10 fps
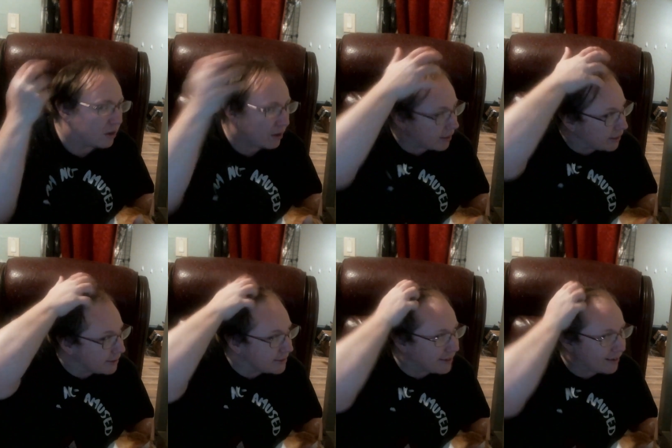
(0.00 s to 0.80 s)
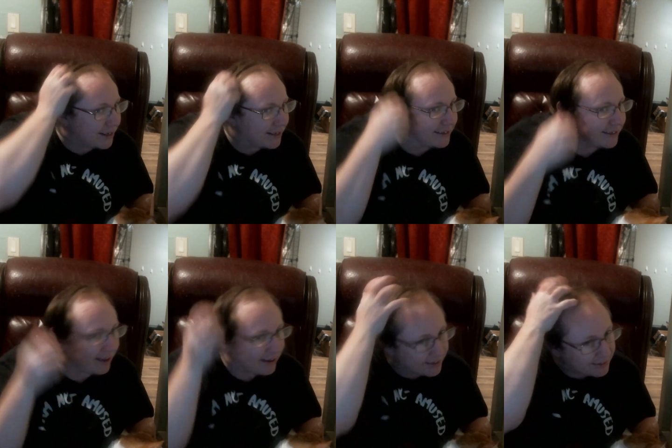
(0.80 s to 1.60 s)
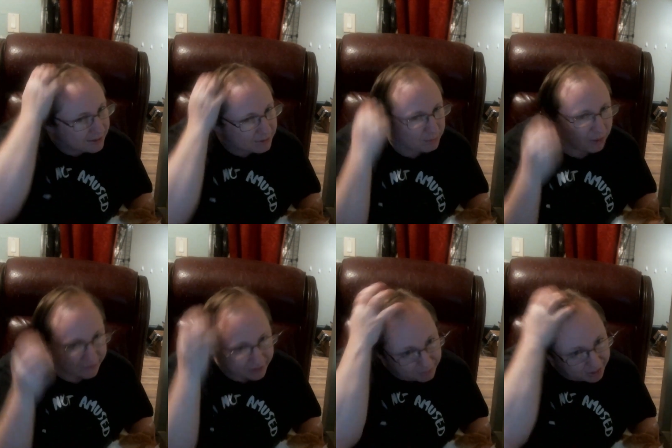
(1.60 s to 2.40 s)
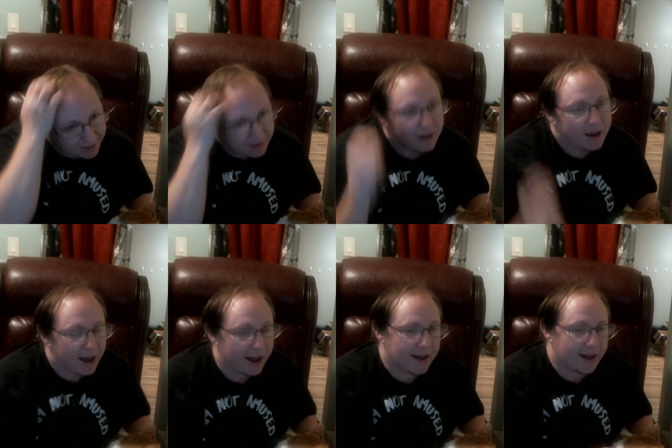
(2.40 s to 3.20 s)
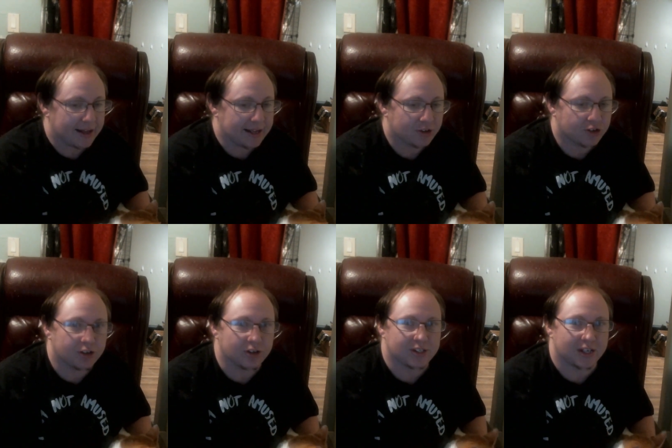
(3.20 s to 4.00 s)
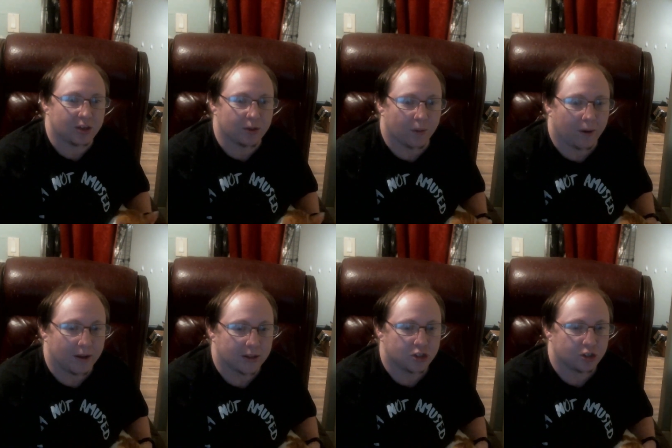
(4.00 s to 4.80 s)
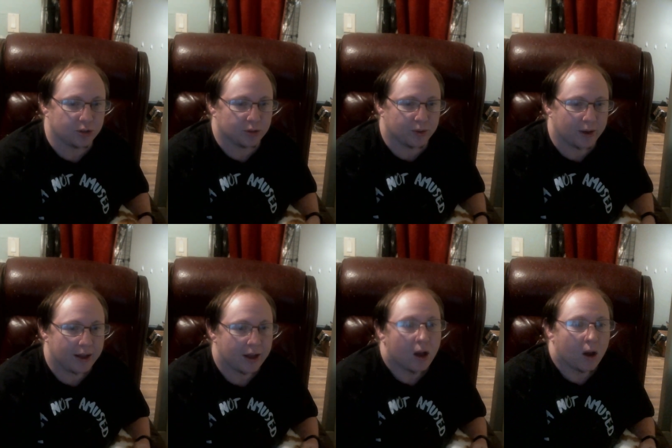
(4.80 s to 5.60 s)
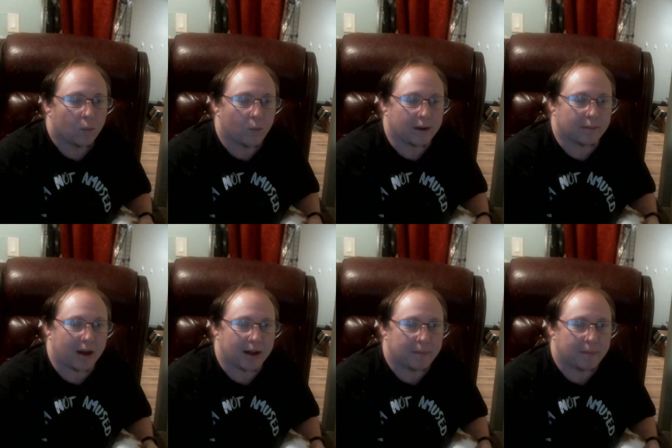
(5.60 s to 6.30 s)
all right, sorry, uh, bothering me, uh, introducing you all to one of my